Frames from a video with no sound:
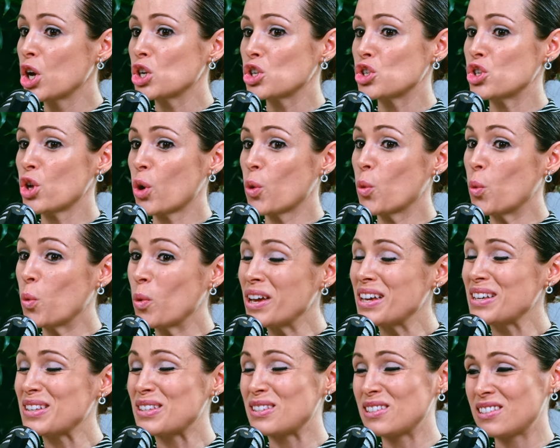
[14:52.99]
So
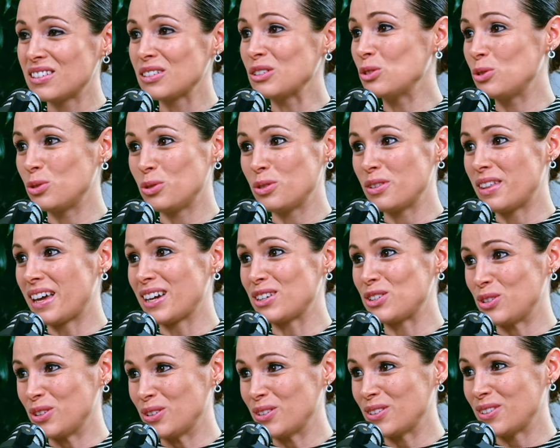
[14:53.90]
we still do
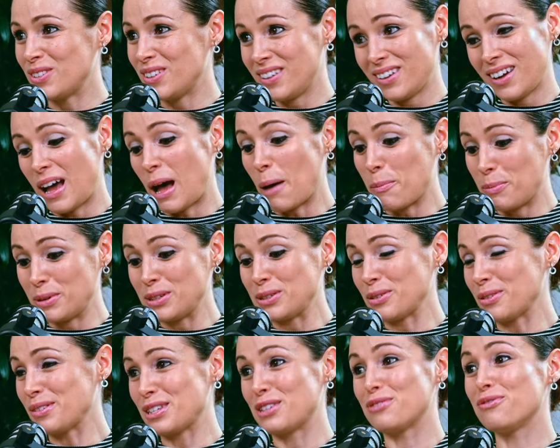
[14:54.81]
that up
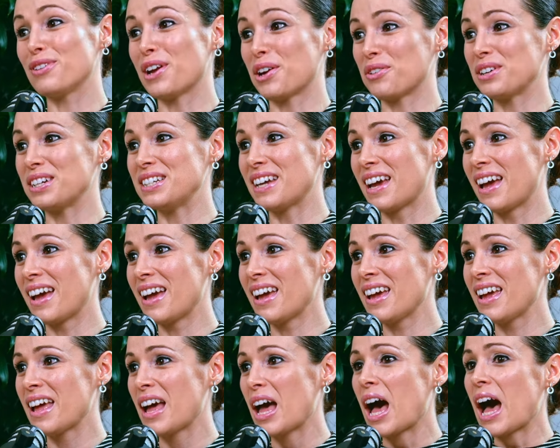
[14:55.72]
until this very day.